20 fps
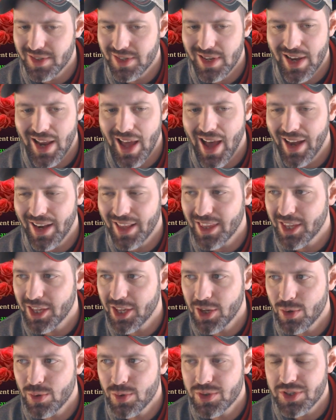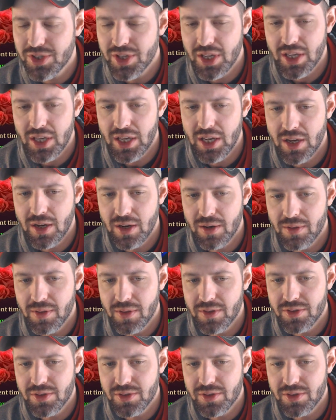Not a huge thing here. The